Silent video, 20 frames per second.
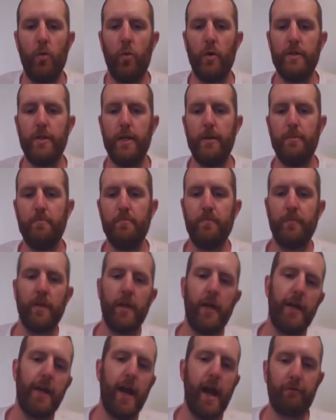Was it
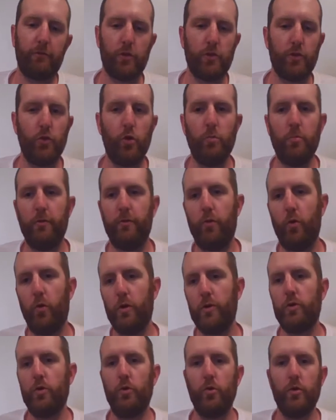an after school, before
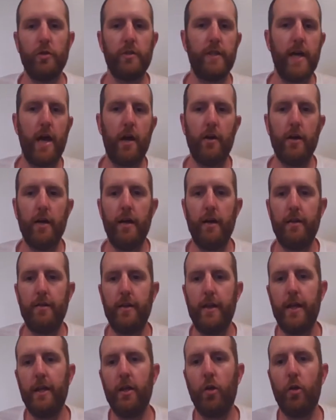school, Saturday
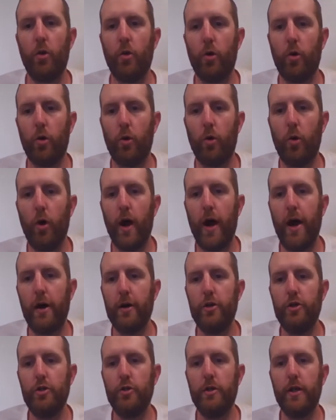thing, or how
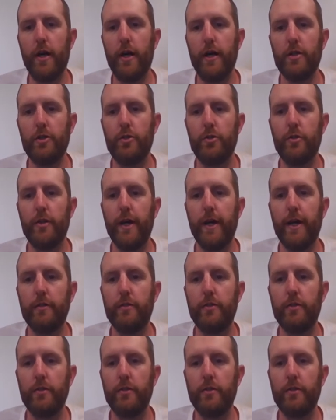did you guys do that